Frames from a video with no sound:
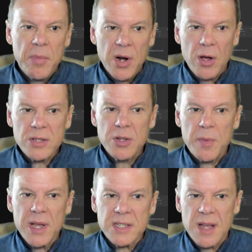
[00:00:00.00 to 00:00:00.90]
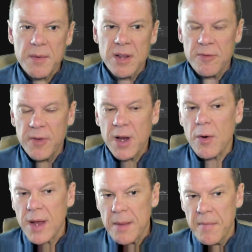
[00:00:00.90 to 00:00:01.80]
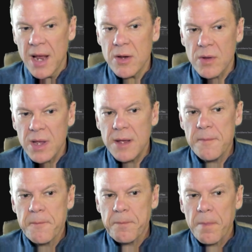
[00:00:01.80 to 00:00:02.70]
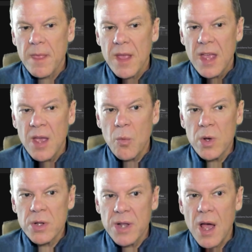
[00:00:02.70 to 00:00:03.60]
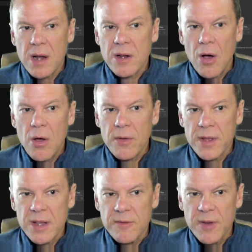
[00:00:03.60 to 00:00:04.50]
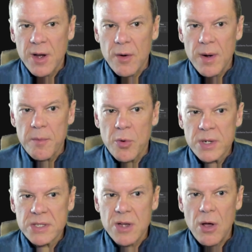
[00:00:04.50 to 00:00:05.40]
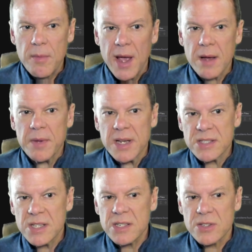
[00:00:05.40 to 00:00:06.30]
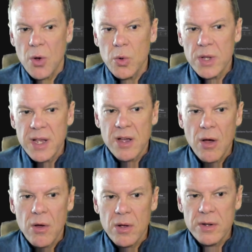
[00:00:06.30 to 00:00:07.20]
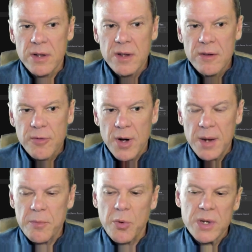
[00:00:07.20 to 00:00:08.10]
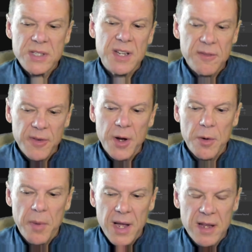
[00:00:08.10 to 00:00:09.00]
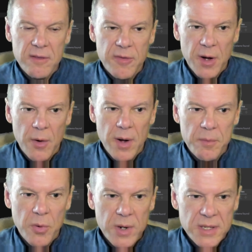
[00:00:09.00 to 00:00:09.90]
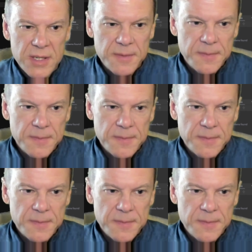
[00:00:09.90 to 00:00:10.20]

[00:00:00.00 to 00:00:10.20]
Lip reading: But also because I'm configuring it manually, it will not call the configure endpoints callback because this is only called for endpoints configured by configure endpoint.